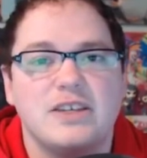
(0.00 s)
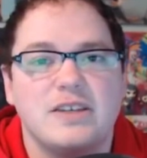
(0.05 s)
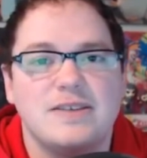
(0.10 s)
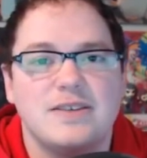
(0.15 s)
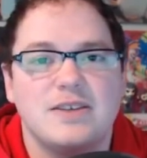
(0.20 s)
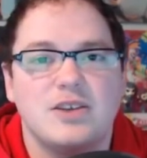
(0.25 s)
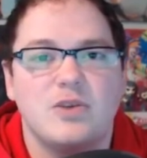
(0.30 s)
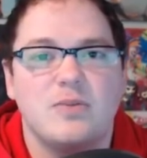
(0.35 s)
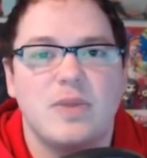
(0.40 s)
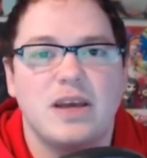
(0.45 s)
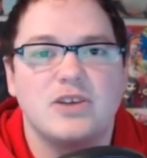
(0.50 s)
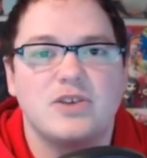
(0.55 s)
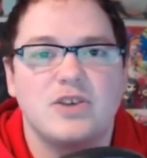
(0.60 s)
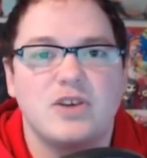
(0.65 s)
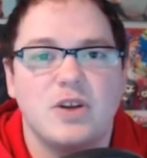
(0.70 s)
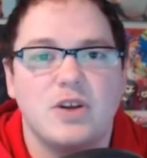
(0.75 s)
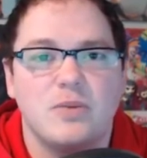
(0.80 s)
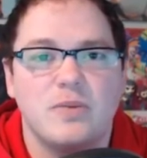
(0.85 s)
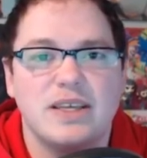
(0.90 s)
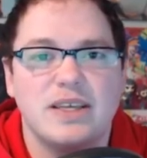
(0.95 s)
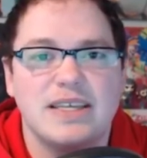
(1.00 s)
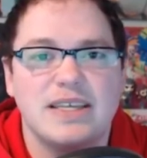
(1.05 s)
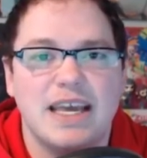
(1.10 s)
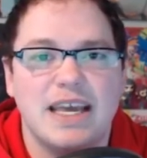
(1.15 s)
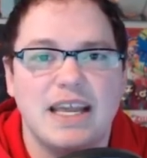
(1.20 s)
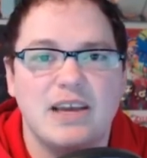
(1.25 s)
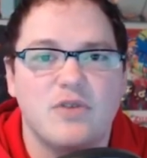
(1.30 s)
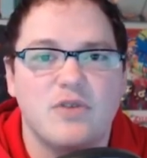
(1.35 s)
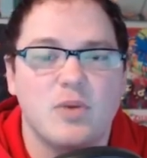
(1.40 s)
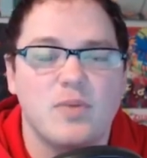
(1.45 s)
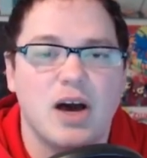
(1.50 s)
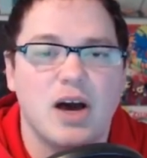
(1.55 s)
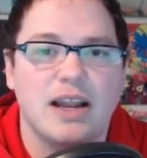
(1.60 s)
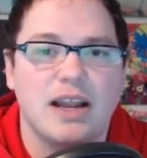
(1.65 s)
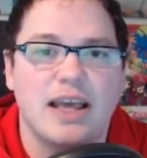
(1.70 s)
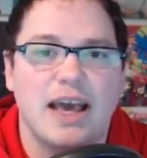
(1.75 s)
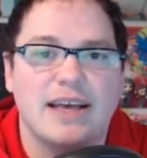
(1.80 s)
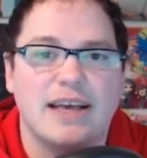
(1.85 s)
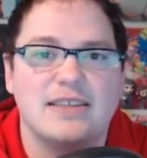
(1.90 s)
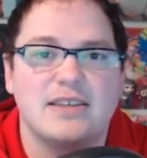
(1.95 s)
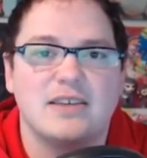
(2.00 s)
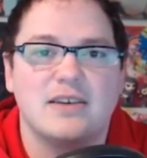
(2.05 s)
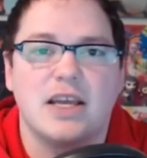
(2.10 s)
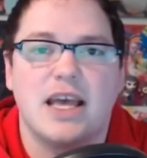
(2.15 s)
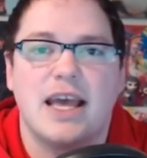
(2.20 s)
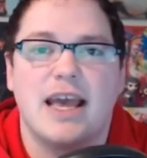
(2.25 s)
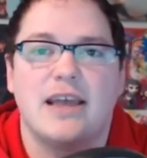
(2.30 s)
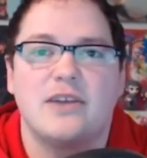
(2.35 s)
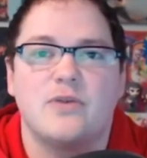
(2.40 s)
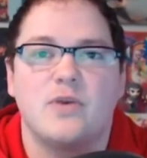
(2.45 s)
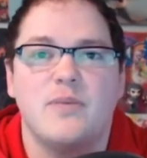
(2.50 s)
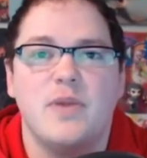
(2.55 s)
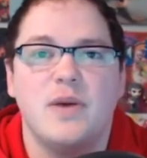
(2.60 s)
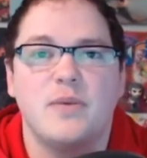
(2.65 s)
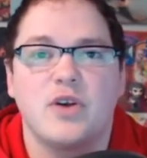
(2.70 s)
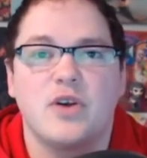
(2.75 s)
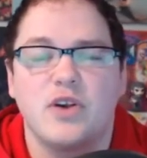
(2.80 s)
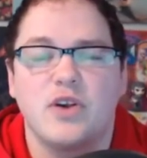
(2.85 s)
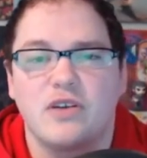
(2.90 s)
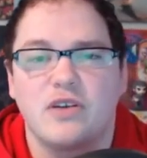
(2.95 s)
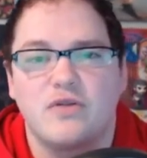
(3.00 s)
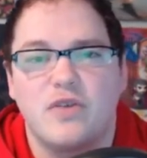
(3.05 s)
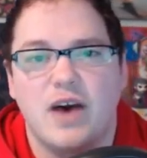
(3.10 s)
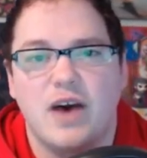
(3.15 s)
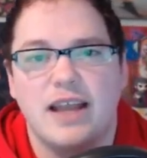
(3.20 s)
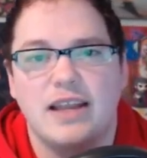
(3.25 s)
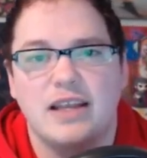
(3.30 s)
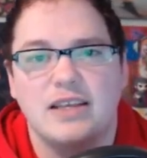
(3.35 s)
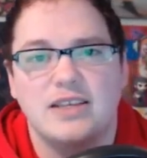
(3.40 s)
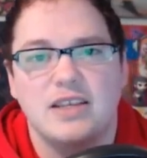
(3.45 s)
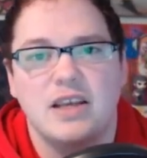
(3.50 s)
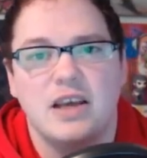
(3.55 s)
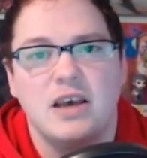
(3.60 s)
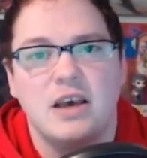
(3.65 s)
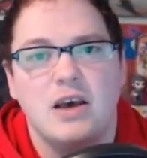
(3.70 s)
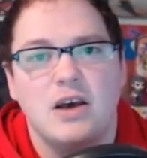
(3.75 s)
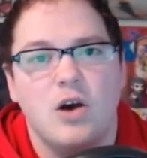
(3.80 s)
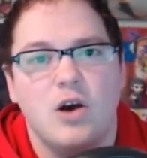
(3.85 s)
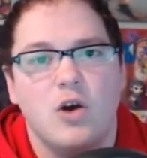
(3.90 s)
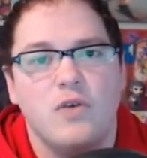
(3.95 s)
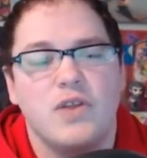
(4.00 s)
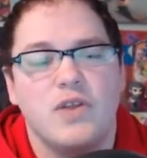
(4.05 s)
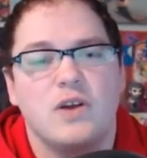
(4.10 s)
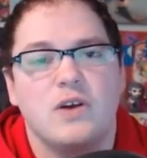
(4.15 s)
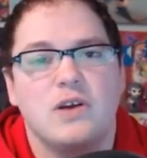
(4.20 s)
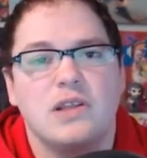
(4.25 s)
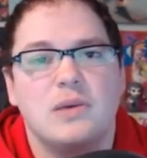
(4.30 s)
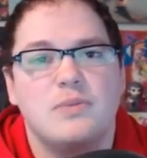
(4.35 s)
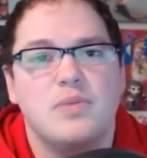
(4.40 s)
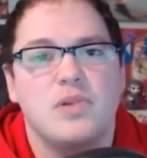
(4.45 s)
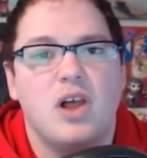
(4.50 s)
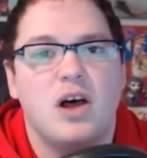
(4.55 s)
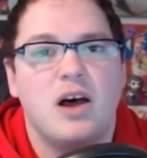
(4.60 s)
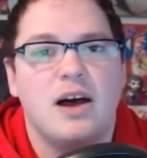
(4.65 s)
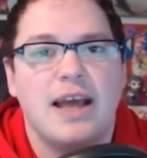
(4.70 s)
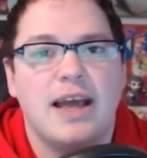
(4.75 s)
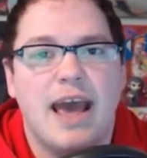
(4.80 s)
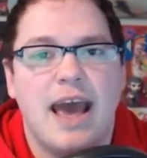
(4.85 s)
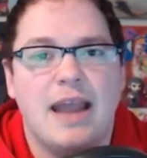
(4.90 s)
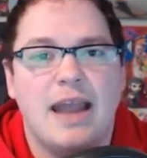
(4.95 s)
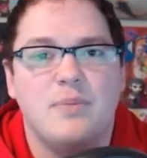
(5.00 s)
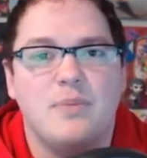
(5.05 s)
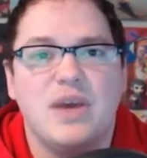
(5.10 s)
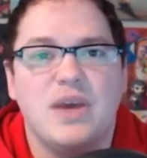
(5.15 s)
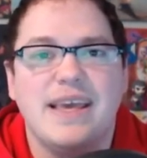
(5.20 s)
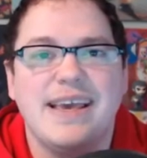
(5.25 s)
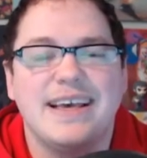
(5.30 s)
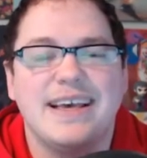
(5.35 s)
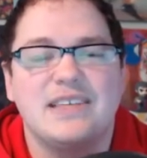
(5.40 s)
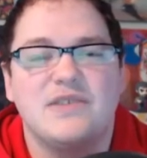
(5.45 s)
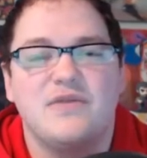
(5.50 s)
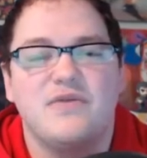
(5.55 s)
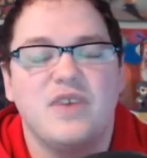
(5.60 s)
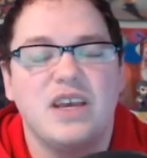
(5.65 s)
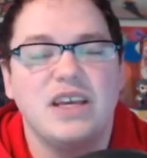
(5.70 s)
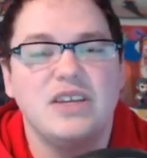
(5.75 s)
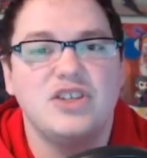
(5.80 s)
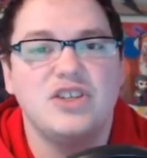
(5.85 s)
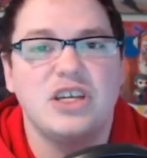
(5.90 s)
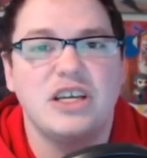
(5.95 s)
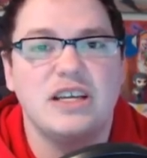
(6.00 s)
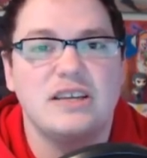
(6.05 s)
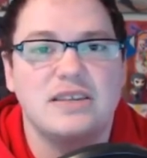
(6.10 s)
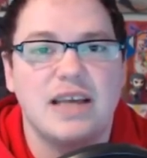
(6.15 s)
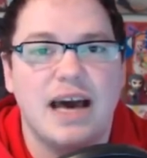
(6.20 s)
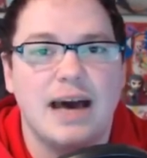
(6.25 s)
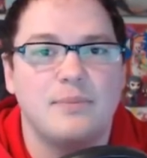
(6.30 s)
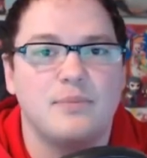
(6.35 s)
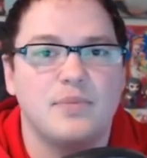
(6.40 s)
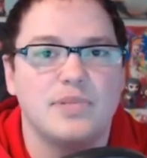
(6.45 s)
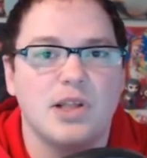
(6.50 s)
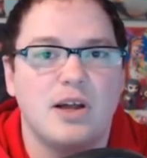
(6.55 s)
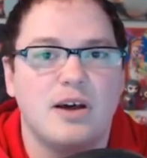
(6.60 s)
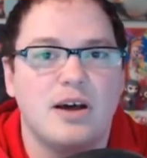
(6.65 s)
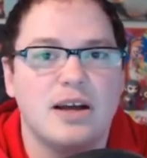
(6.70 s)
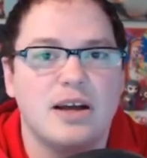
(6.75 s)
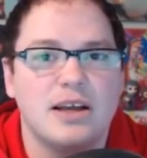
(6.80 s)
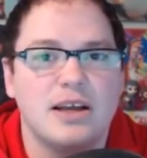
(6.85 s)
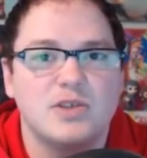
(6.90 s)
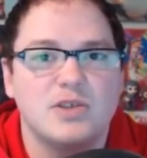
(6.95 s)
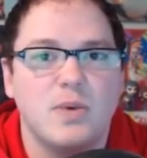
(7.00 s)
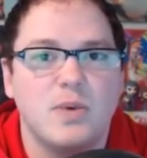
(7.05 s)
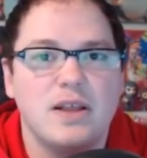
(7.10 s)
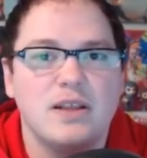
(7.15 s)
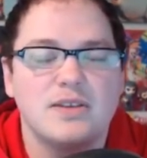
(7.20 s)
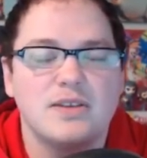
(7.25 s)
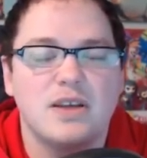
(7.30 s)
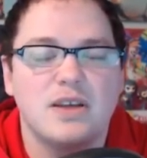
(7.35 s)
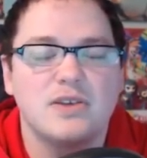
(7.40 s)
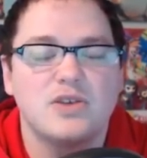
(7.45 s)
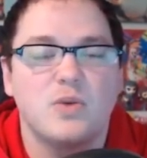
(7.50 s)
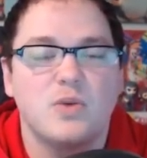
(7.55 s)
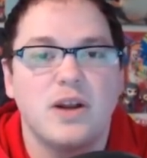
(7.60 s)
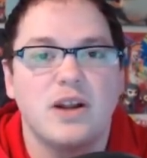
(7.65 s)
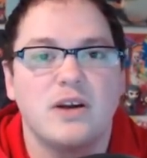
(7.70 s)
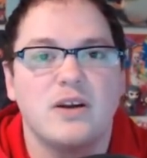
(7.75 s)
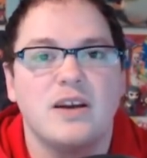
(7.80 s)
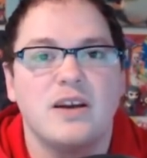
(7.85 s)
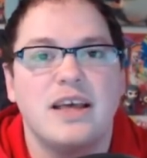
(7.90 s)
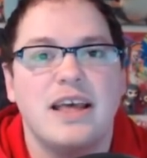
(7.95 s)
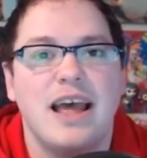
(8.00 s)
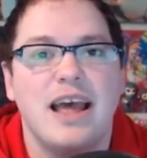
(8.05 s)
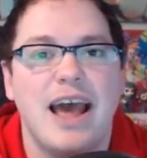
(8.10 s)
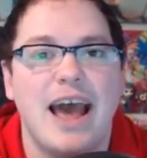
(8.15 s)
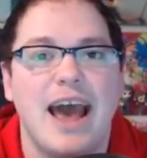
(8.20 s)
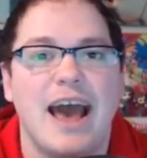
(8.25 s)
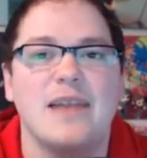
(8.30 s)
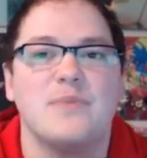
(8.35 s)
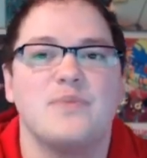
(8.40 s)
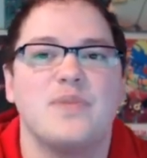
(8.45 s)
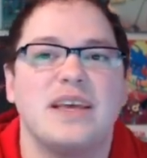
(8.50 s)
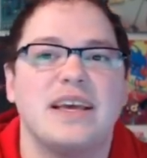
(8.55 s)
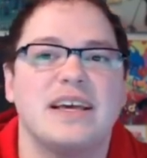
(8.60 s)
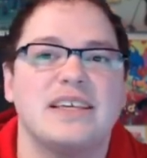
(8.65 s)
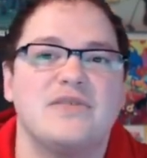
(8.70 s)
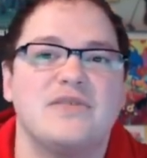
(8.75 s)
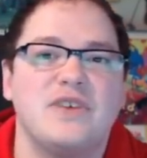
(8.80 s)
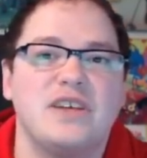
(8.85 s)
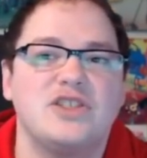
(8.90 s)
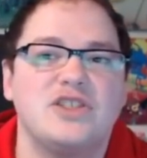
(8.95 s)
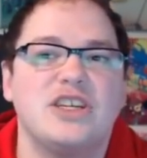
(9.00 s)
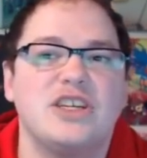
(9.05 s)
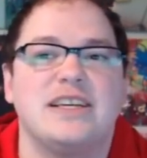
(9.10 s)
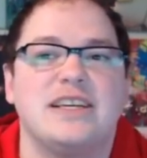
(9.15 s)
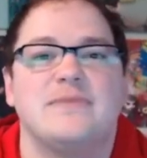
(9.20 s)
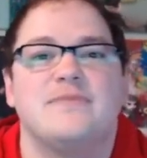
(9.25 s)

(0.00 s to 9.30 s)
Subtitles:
so you make sure you don't miss any of our podcasts. And remember, you can find us over there on the blog at psvg.blog, as well as on Twitter at psvg.